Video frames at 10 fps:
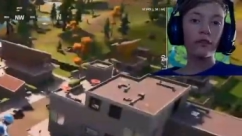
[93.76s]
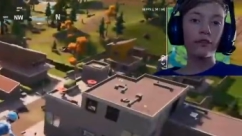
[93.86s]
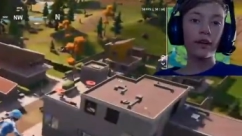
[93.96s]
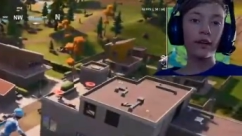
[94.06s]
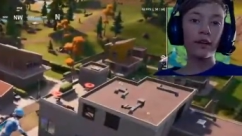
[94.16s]

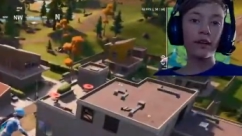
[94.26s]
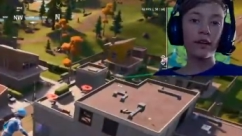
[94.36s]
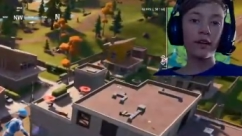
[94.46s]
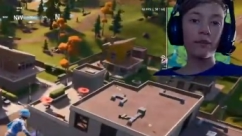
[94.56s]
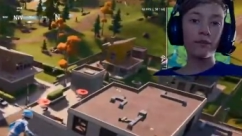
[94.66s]
find it,
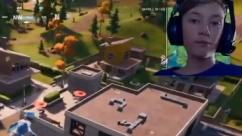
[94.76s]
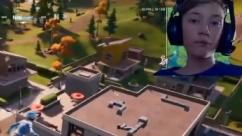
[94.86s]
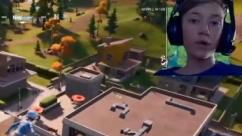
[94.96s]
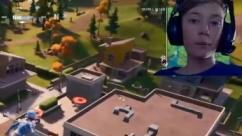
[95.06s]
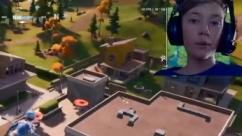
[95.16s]
and
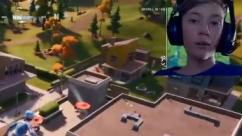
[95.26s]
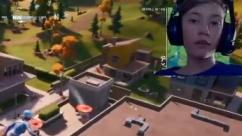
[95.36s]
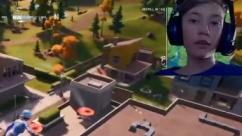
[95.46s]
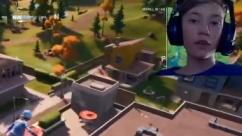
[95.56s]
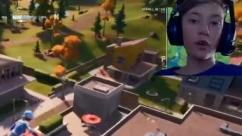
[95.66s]
y'all
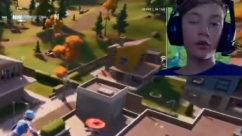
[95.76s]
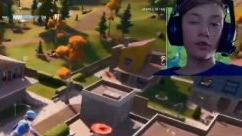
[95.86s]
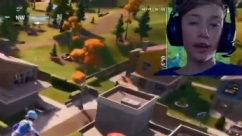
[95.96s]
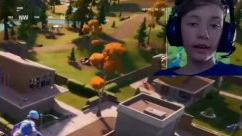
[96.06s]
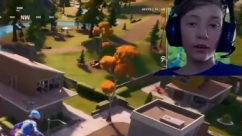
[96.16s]
probably know
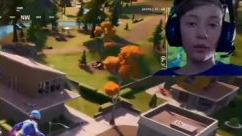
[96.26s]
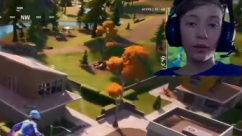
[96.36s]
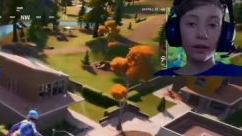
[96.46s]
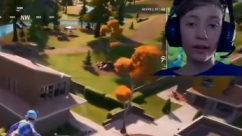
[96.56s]
exactly what it